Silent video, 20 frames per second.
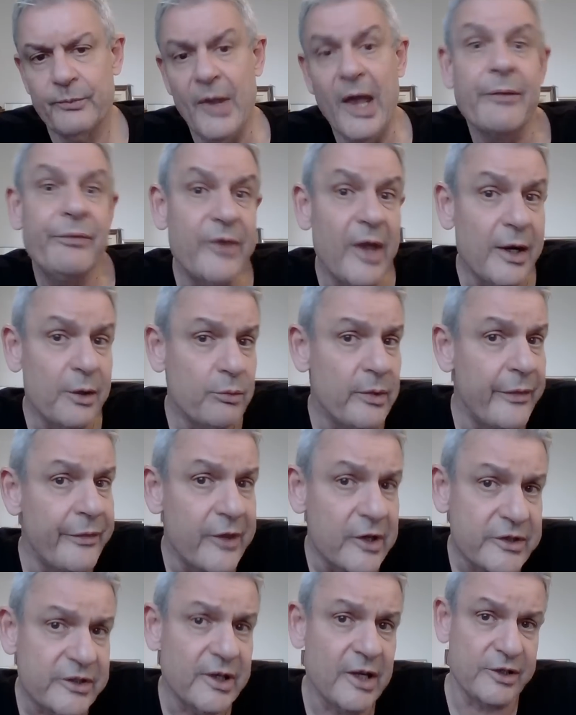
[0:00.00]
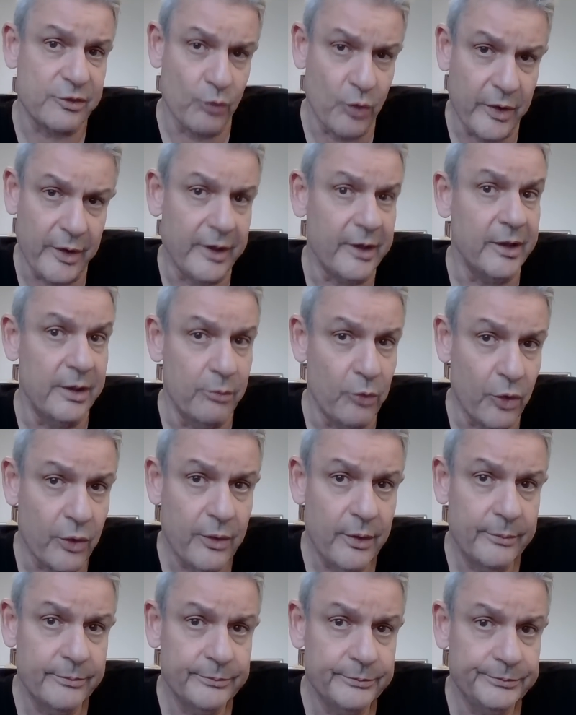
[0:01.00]
And then when this doesn't work
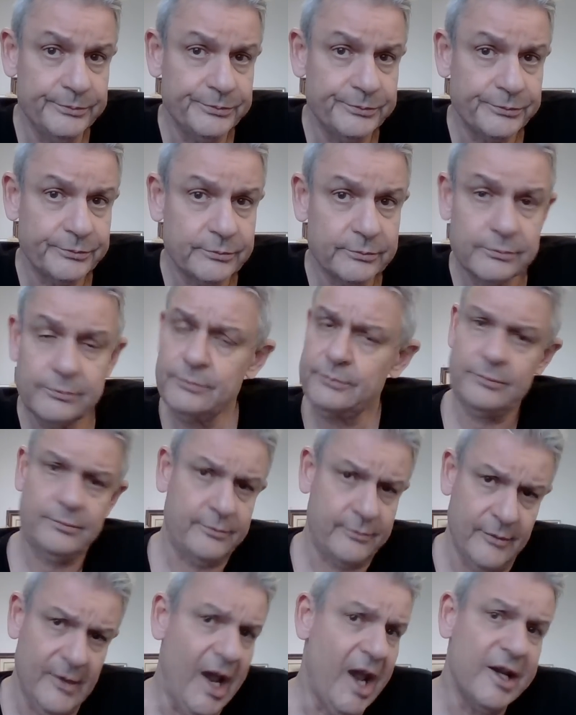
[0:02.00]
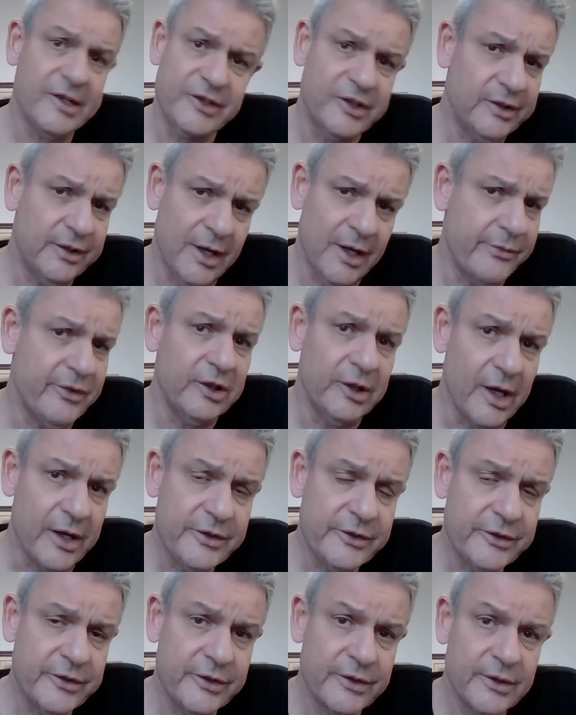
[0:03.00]
anymore, as it never
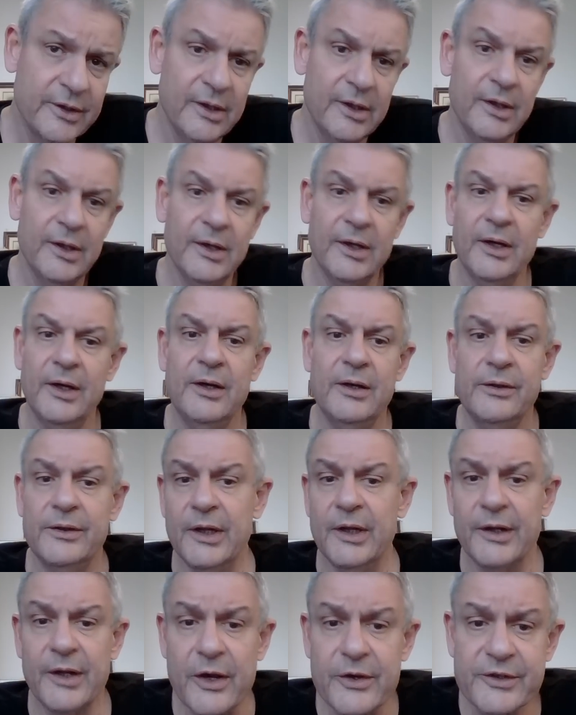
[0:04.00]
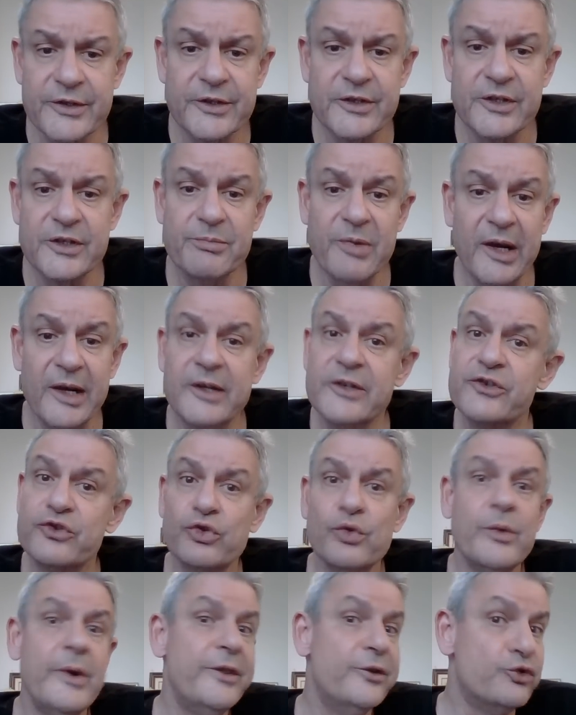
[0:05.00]
does, the narcissist begins
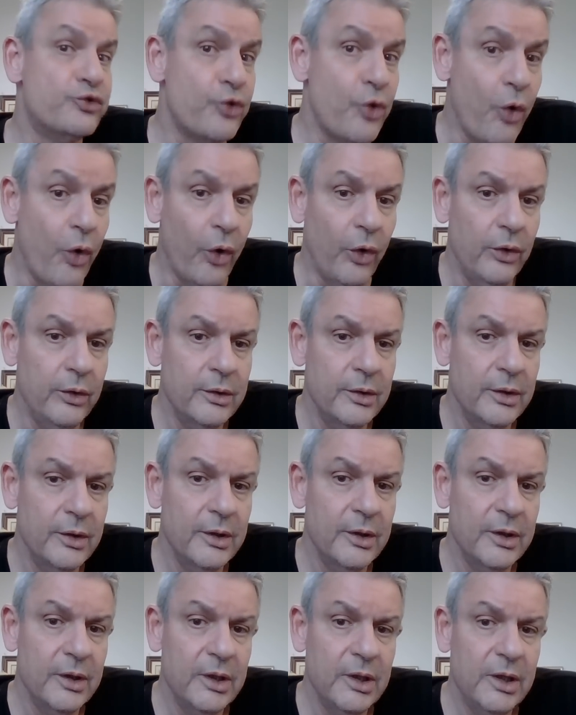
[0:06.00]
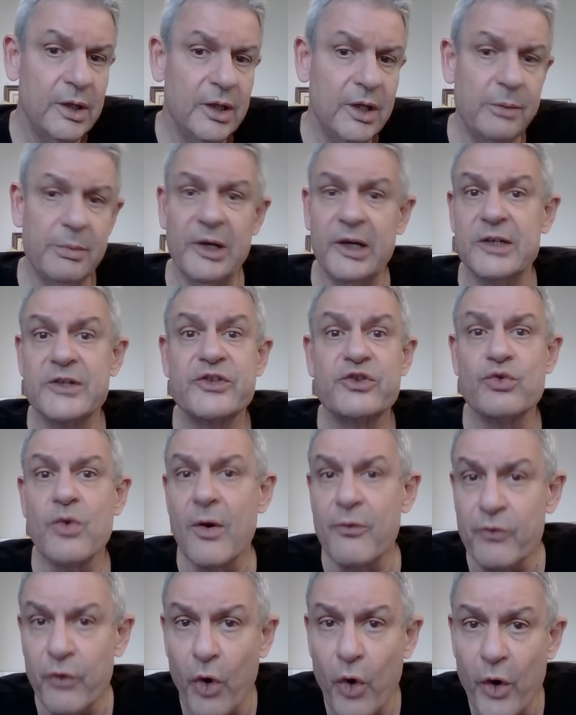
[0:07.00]
to withdraw. He begins to
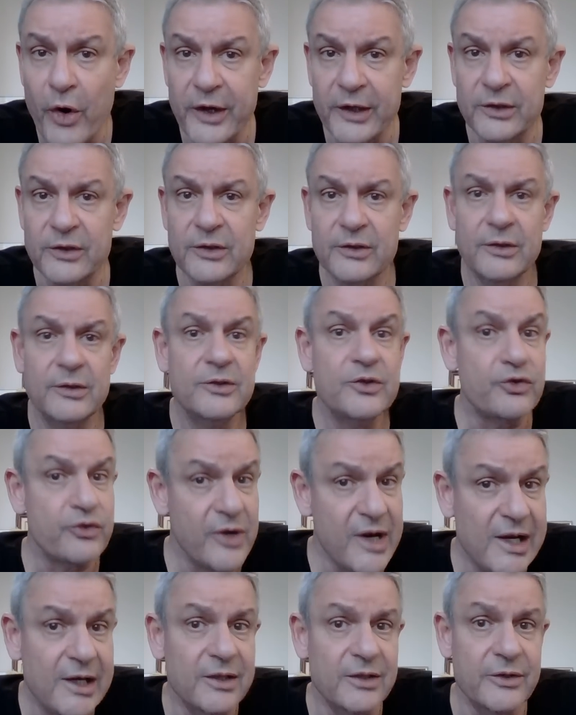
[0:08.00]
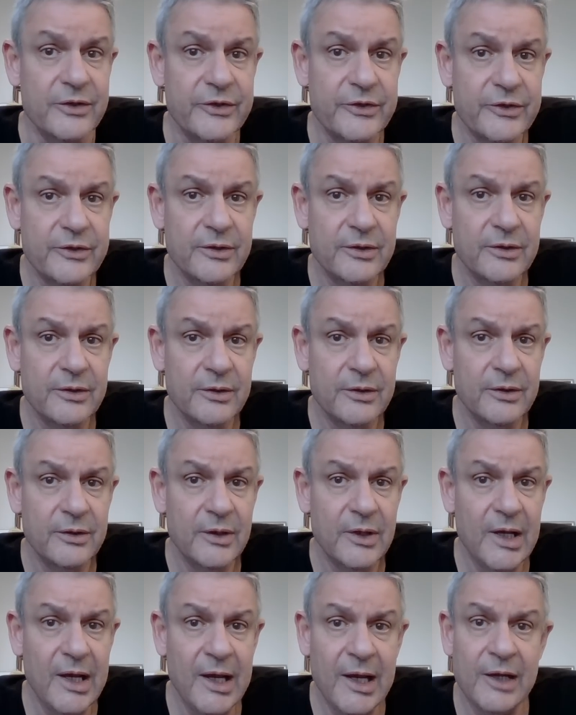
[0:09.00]
avoid triggers
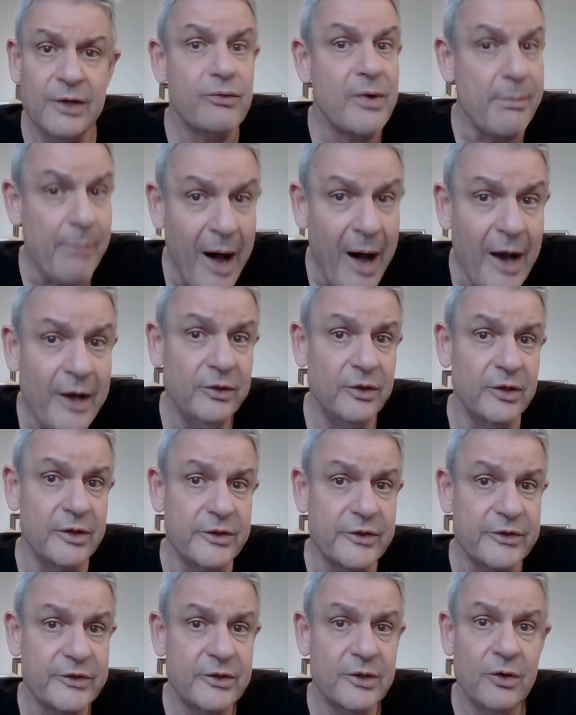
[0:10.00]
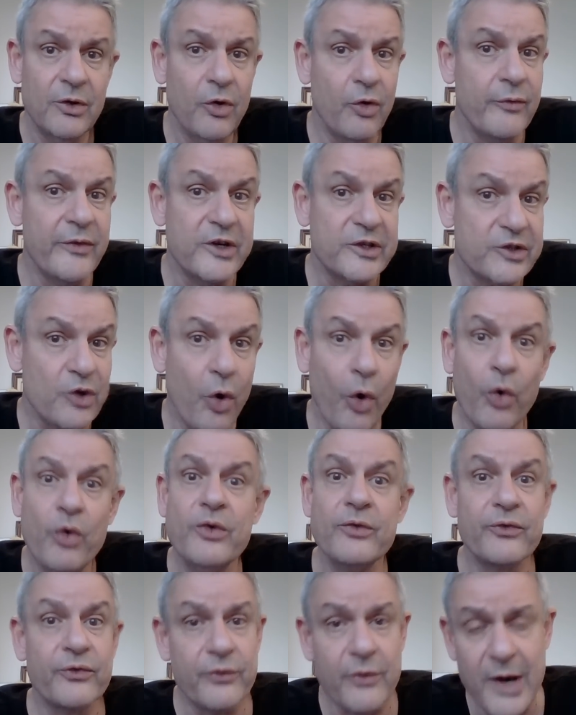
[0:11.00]
and reminders of his
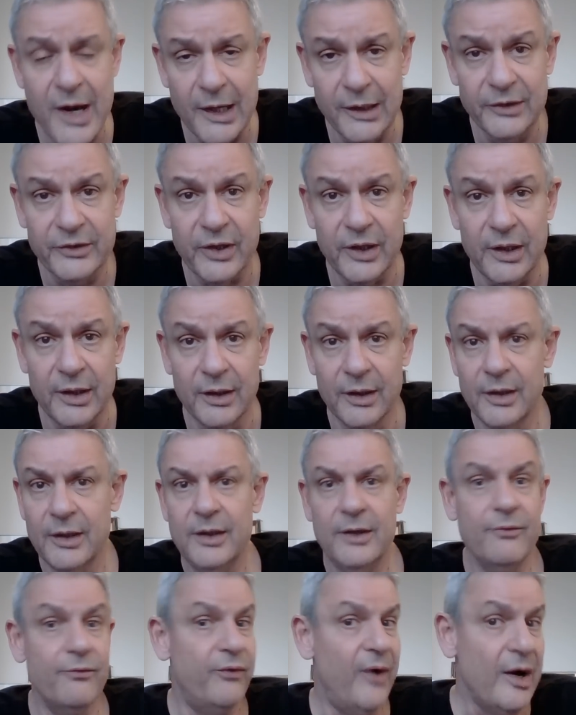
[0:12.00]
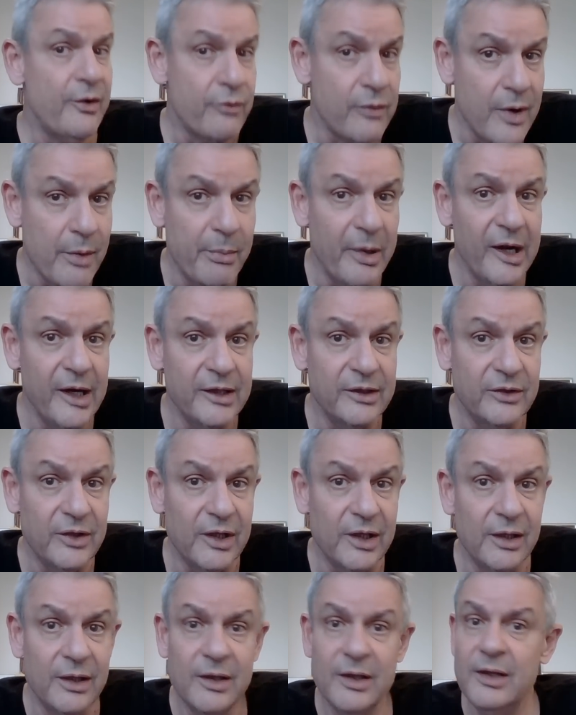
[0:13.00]
own frailty,
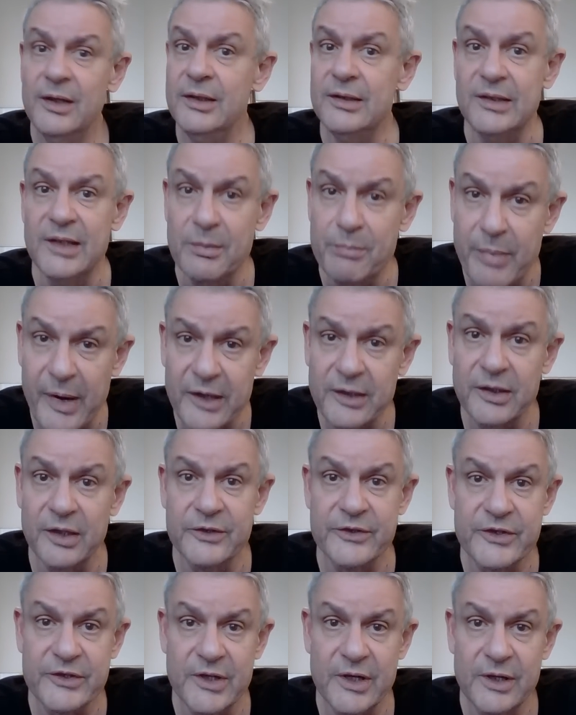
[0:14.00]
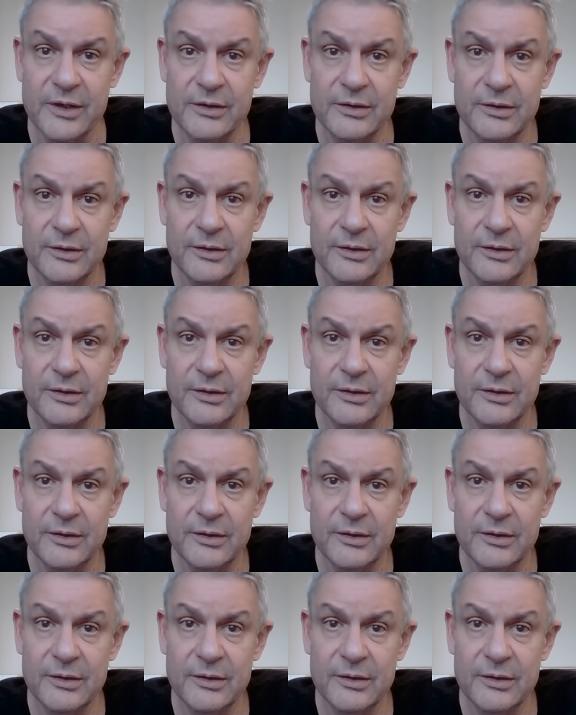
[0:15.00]
vulnerability, dependency,